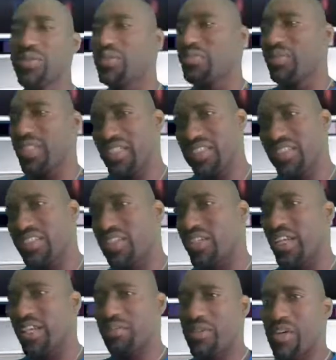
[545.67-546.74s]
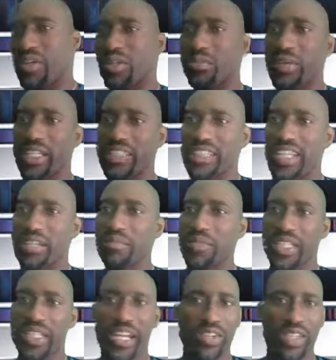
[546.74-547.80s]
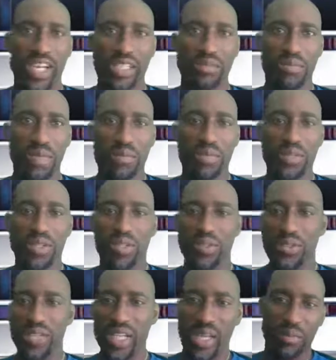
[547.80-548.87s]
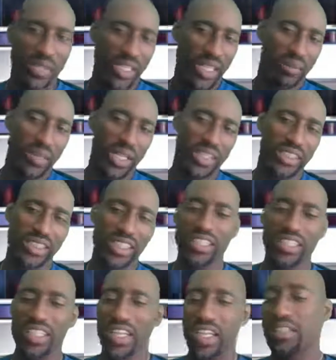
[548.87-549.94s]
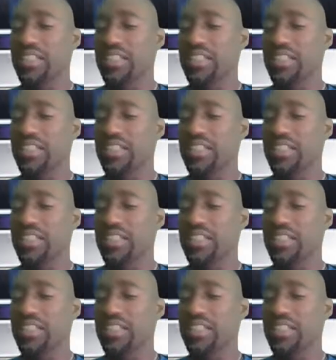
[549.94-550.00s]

But, they call him by his government. I don't got the paperwork on that, but they might tell you later.